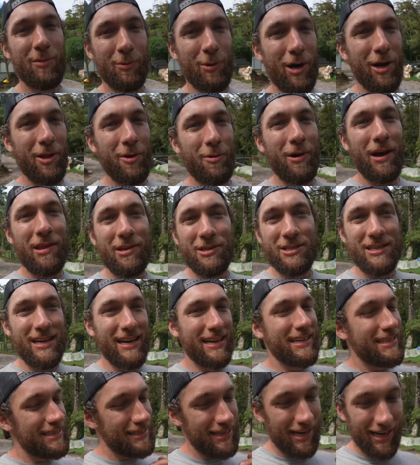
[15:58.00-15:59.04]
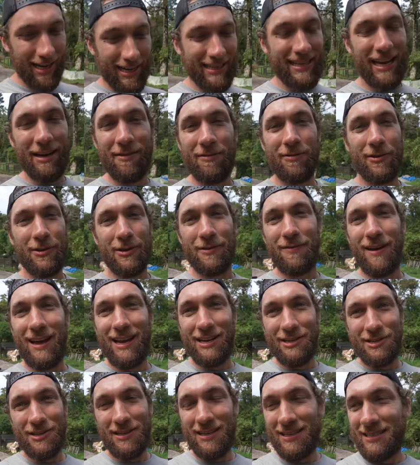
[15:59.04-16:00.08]
But while the weather's nice, I'm gonna take full
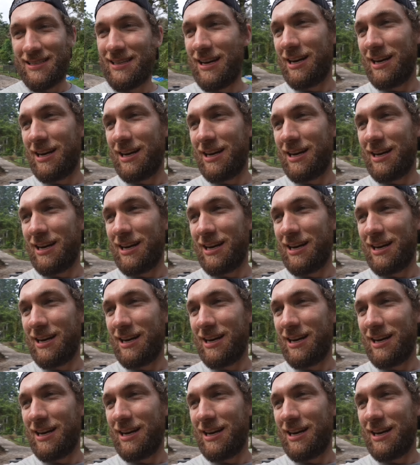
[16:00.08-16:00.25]
advantage of this.